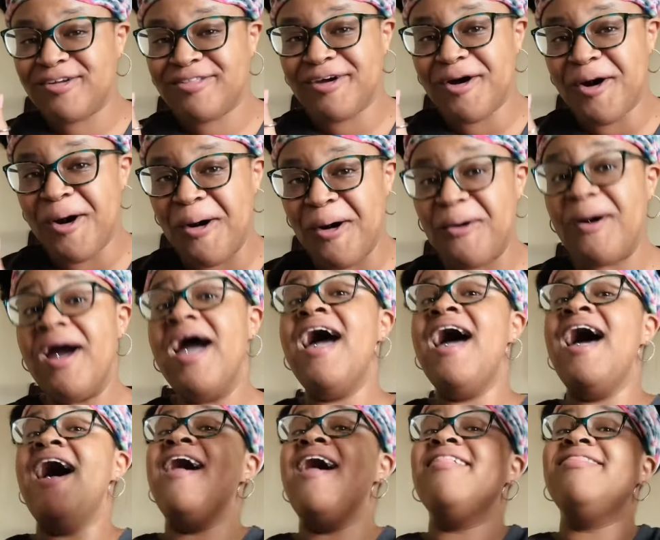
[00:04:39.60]
the hole.
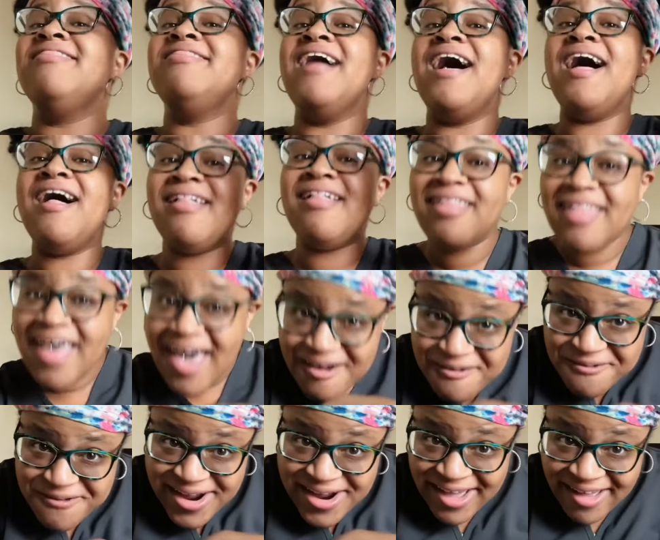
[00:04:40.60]
The
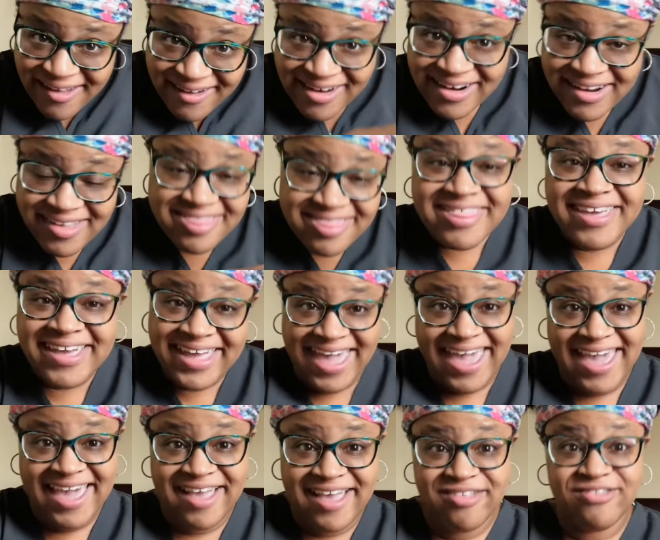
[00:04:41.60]
lower the
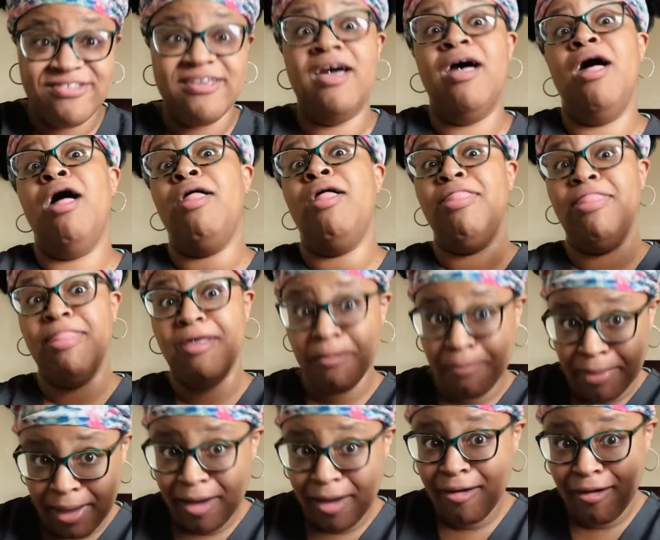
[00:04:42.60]
gauge, the
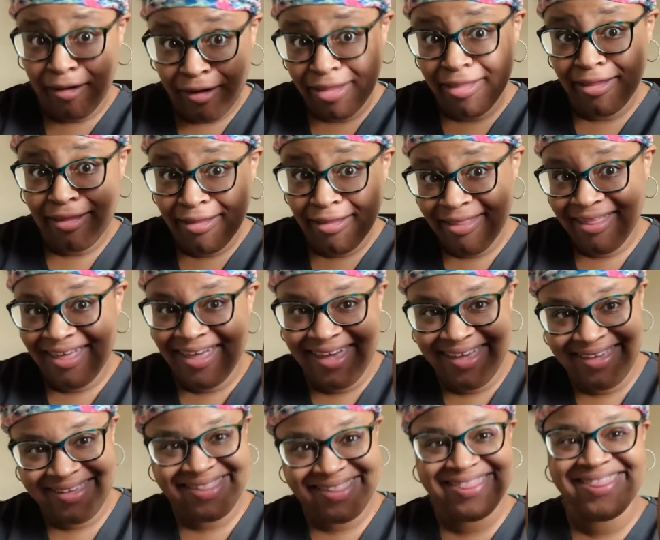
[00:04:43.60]
bigger
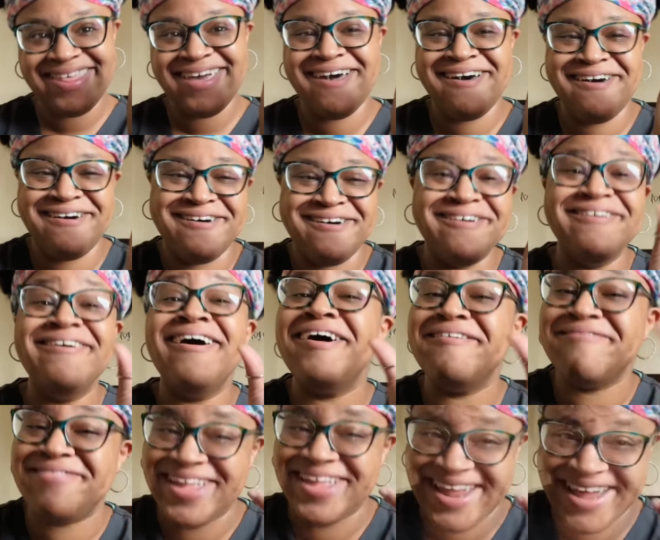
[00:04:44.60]
the hole
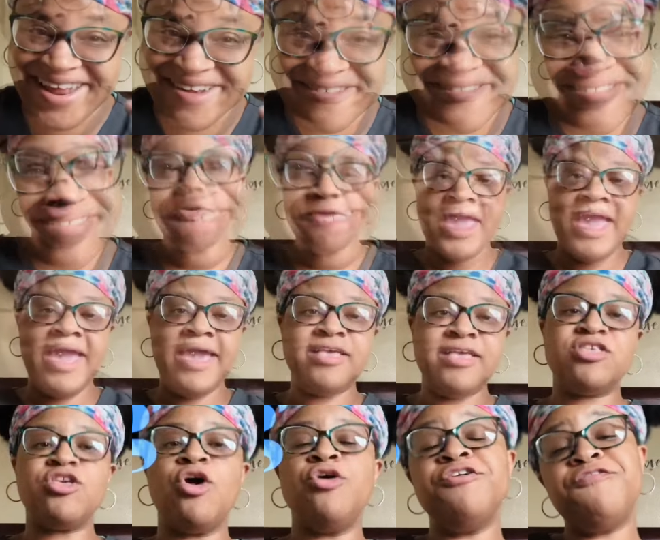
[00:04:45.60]
of the needle. Okay,
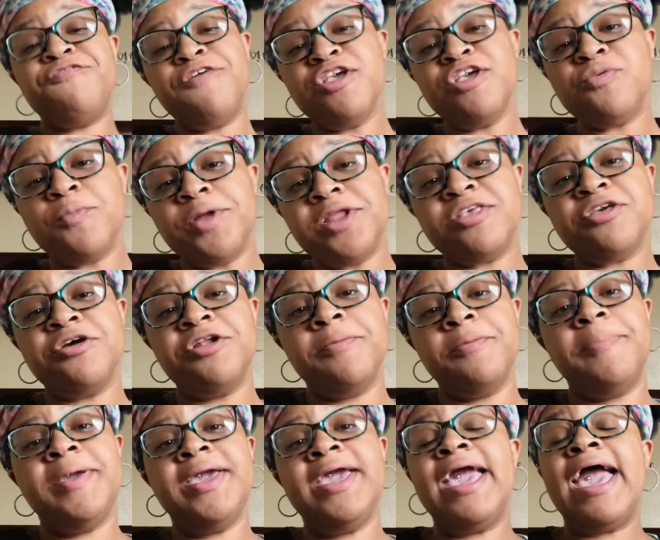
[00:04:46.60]
so the first one is going to
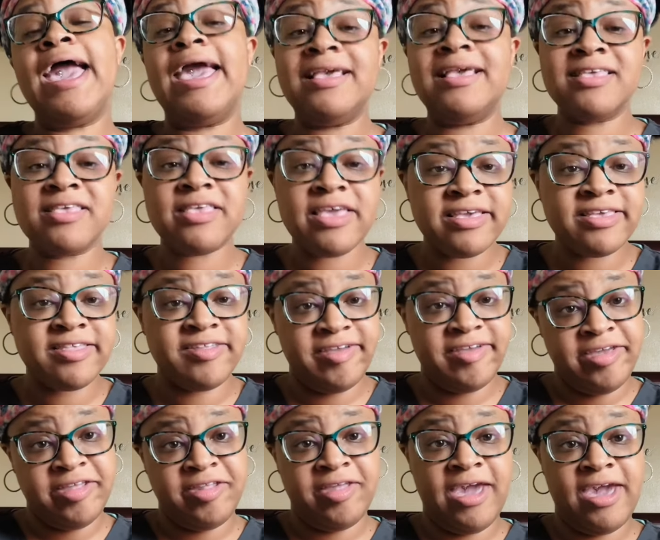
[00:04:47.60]
be a
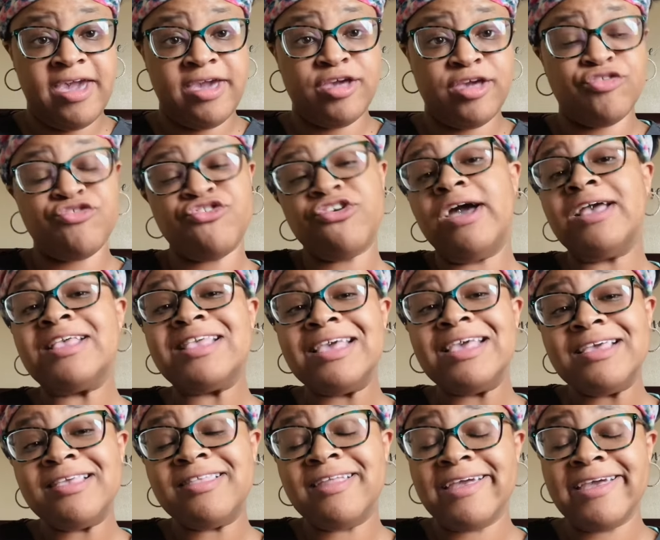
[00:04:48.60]
16 gauge. A
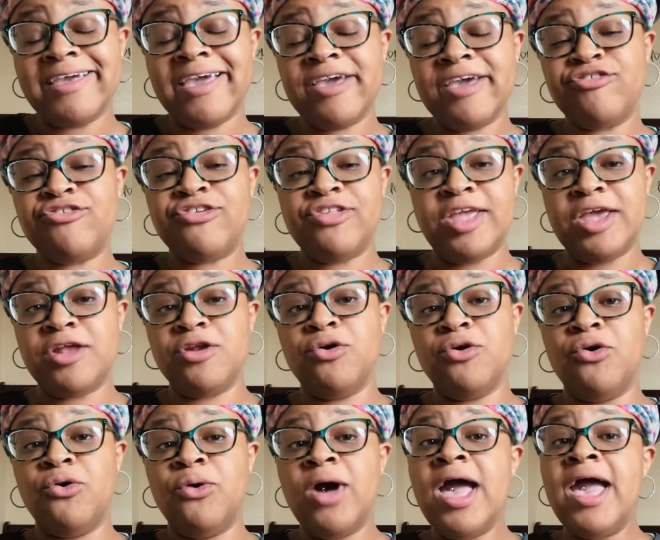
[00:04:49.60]
16 gauge
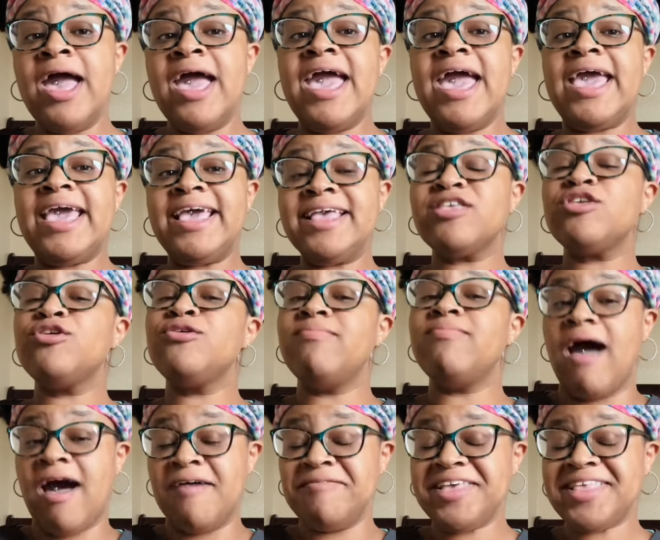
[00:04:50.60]
needle is
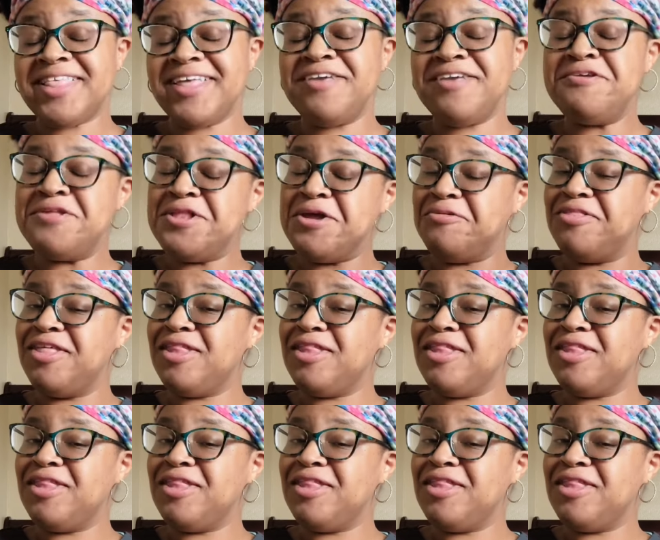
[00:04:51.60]
obviously, you know, the